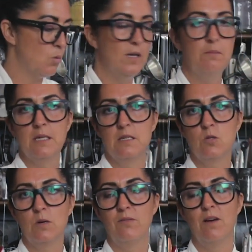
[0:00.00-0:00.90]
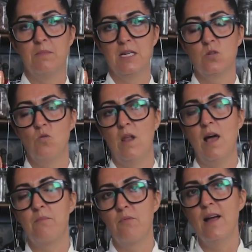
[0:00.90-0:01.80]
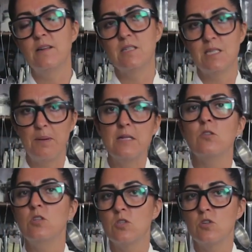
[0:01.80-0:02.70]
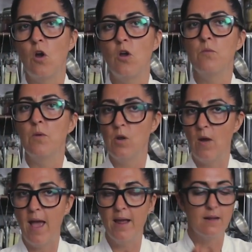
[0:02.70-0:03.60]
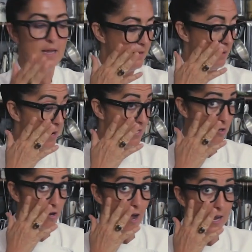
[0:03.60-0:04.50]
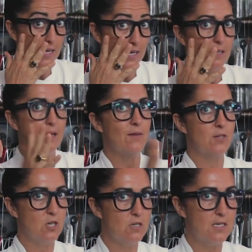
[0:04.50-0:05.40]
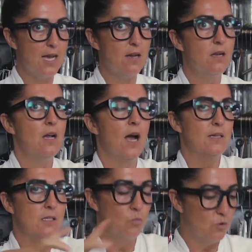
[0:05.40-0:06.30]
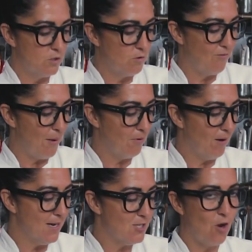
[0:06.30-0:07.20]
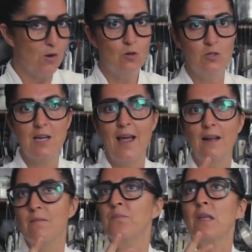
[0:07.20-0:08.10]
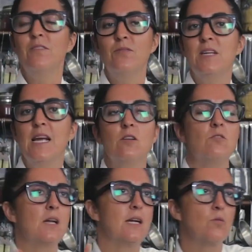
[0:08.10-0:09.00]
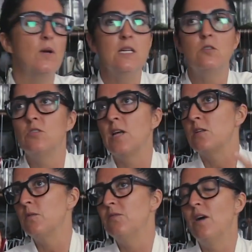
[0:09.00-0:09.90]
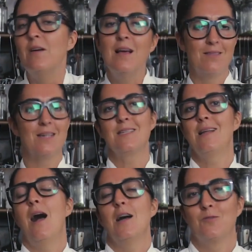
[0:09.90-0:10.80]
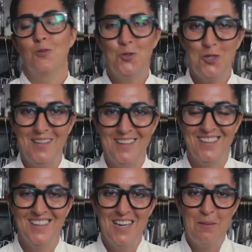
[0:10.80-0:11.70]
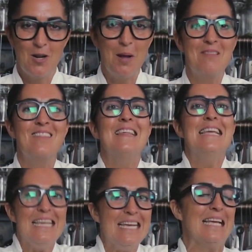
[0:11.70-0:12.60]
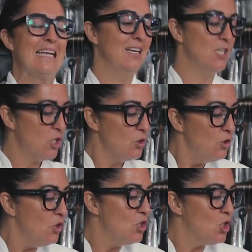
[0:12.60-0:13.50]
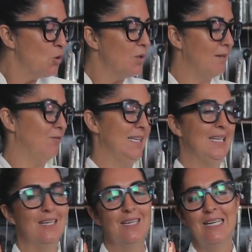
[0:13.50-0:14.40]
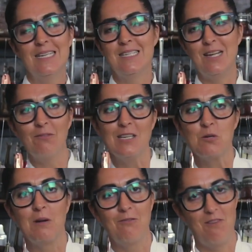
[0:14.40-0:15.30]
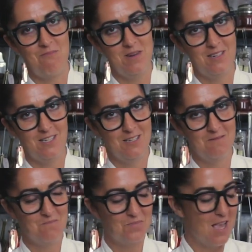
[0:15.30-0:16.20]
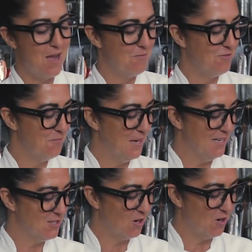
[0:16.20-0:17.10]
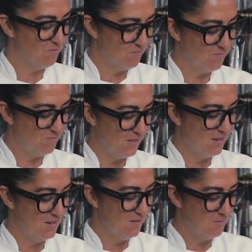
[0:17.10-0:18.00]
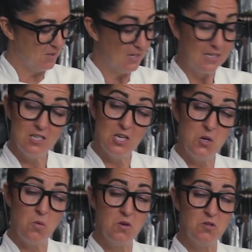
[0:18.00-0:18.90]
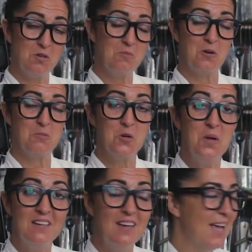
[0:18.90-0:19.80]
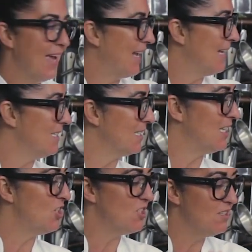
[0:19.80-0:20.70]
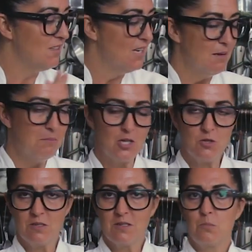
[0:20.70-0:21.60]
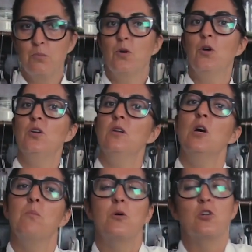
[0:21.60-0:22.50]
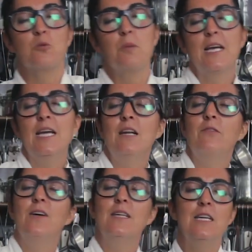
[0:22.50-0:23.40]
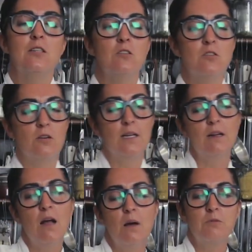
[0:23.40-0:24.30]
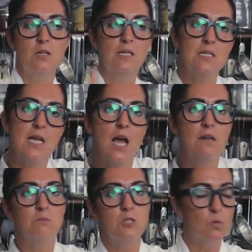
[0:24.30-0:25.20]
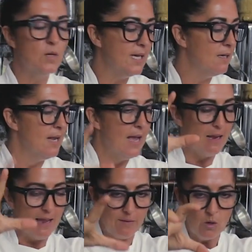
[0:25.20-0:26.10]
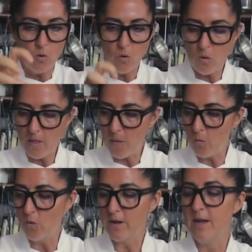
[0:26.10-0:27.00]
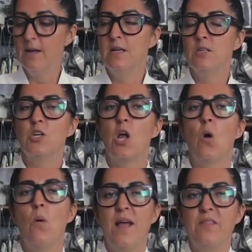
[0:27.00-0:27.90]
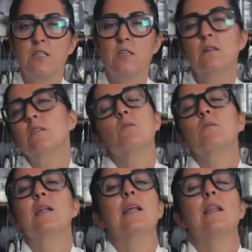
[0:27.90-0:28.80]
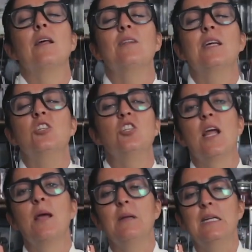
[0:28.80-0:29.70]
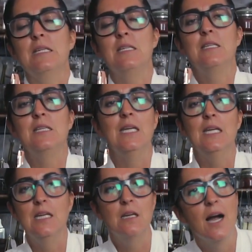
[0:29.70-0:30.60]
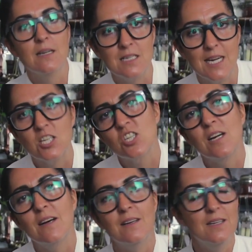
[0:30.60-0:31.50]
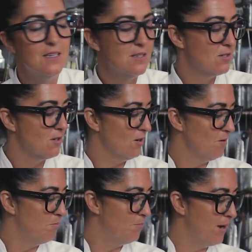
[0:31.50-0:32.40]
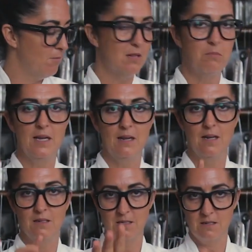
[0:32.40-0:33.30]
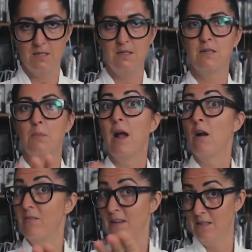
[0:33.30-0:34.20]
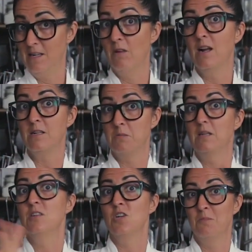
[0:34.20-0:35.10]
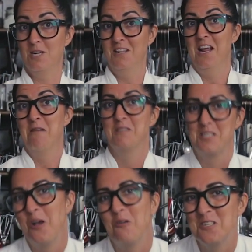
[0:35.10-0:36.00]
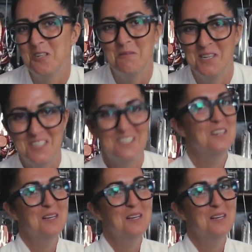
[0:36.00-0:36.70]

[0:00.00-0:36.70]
20 minutes, 25 minutes all up, right? Just depends on your stove and where you're at. Now mine's on a high heat, I haven't turned it down, I need the water to evaporate. So it could take 15, it could take 20, it could take 25. That's the art of cooking. But I'm thinking intuitively, it's definitely 25 minutes for me. So I'm going to continue on doing what I'm doing, hang out in the kitchen, make sure it doesn't burn, monitor my heat if I need to, turning it up, turning it down in between, allowing all that water to go away and this turn into a really lovely, jammy, sticky kind of texture. So bear with me, and this is the power of editing, right? Because we're going to jump to the end result in a minute